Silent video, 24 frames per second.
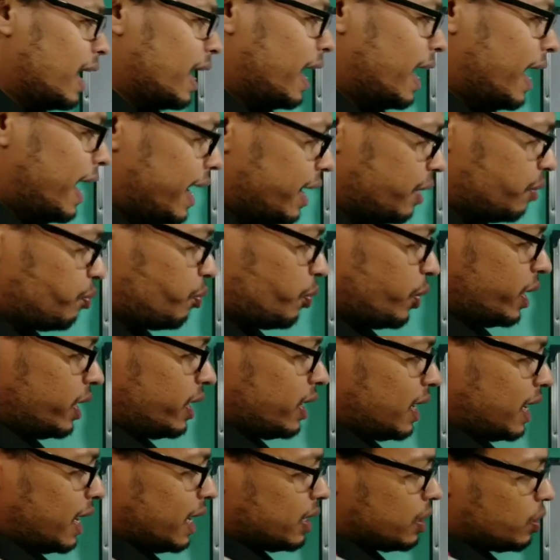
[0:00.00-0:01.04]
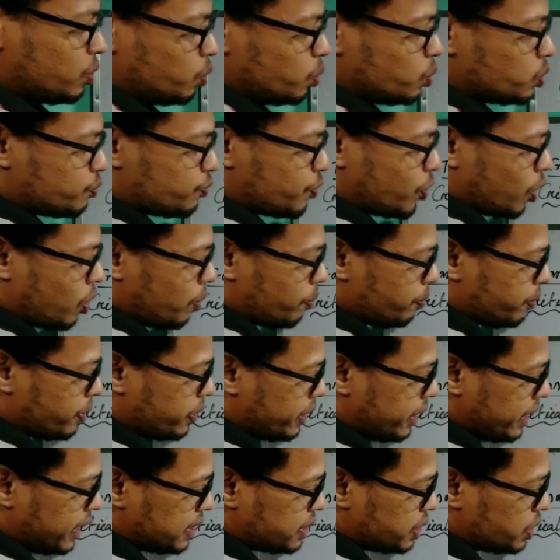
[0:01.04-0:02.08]
And when light goes from
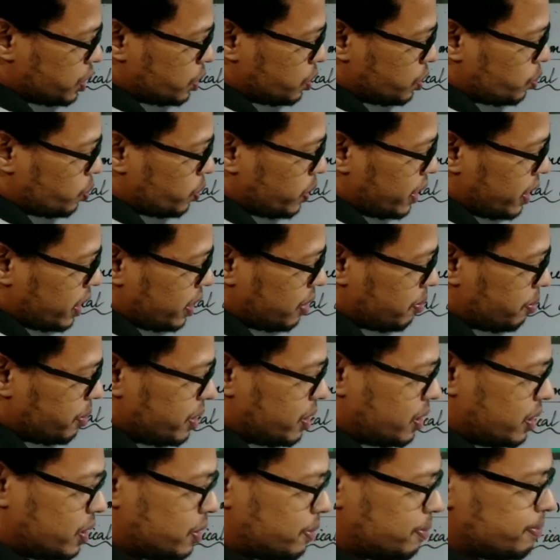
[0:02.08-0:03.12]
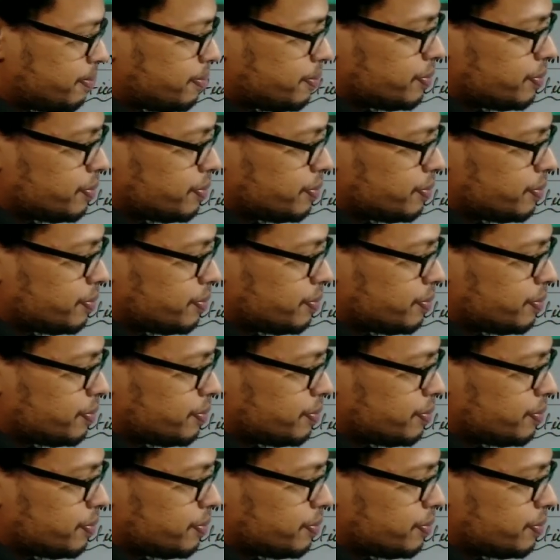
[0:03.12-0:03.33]
denser to rarer medium,